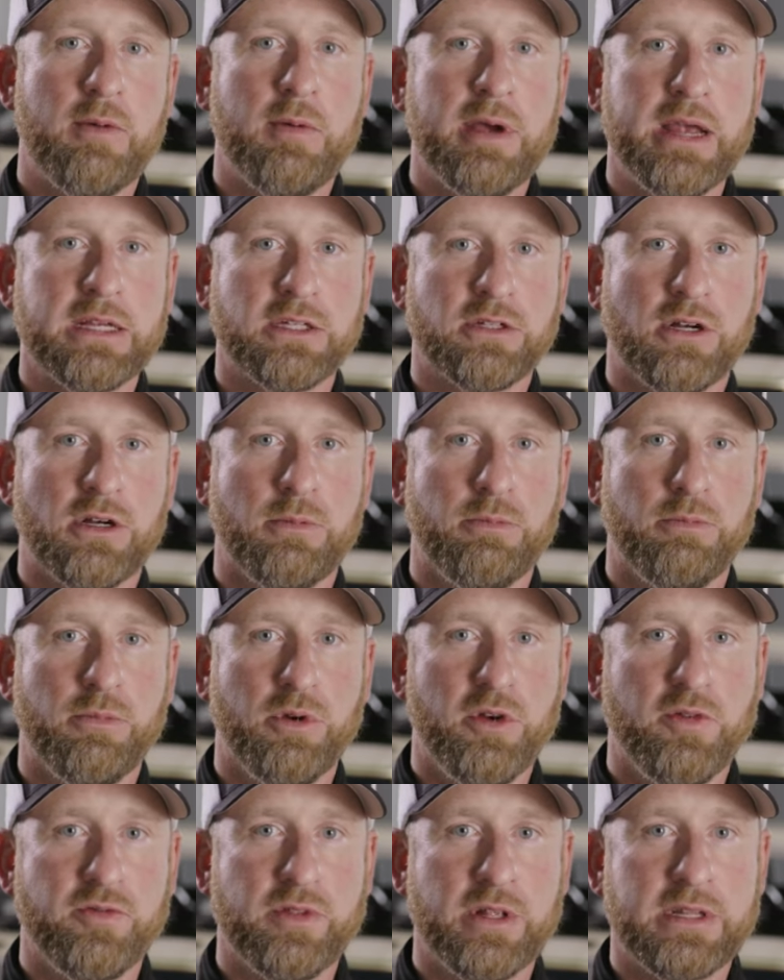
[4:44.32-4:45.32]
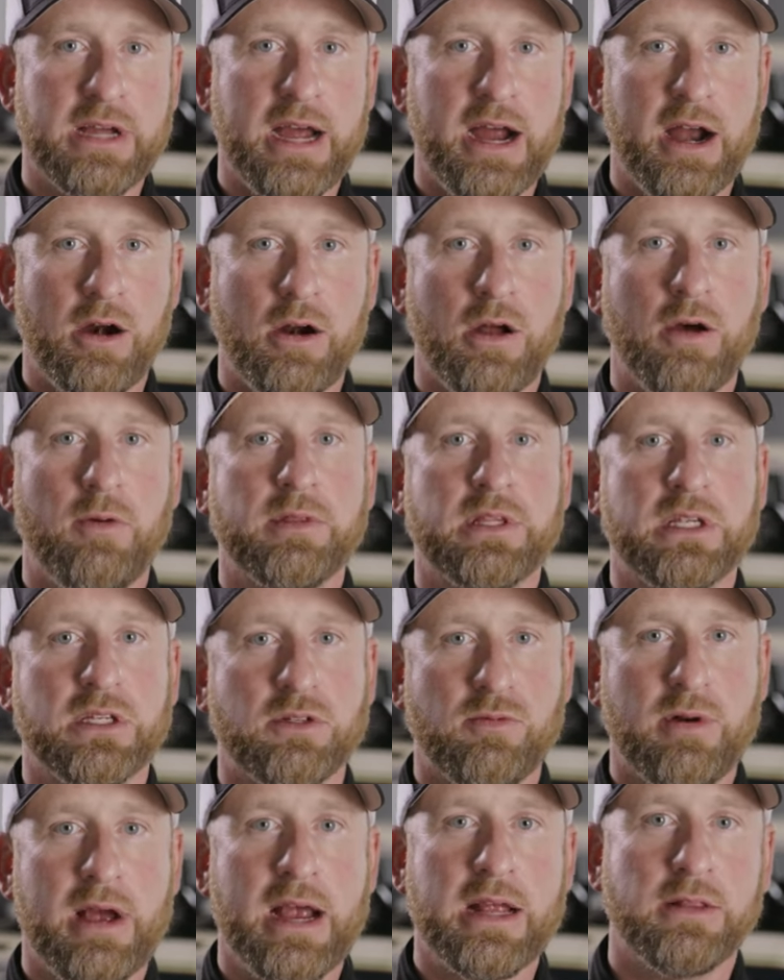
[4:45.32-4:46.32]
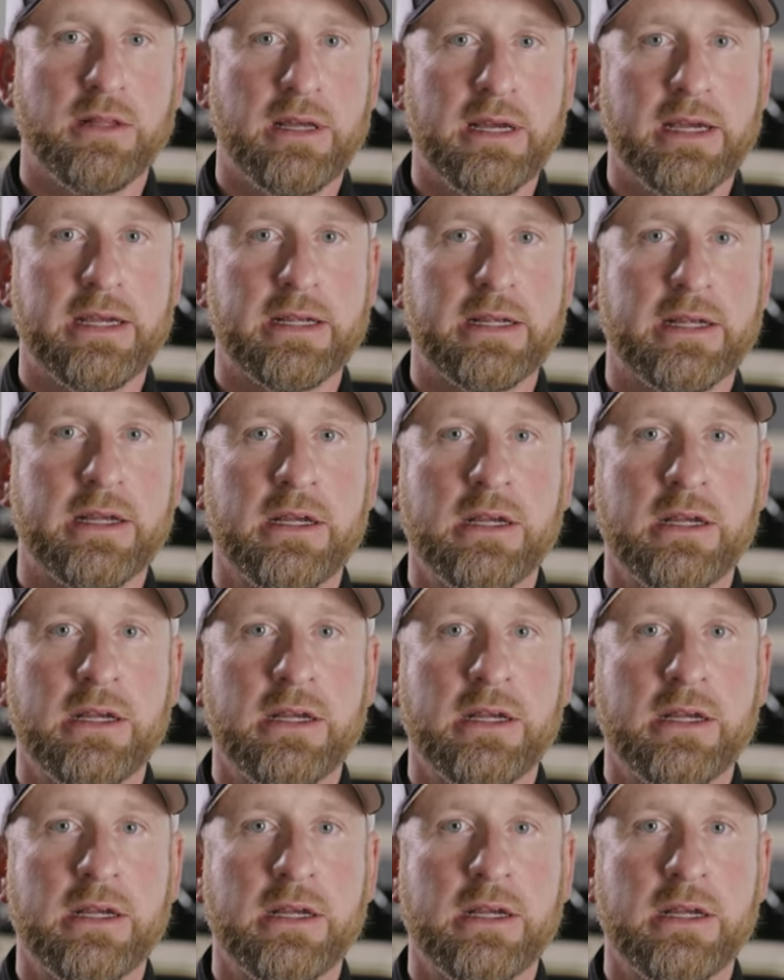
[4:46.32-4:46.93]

That way can start to move the tire on with his right leg.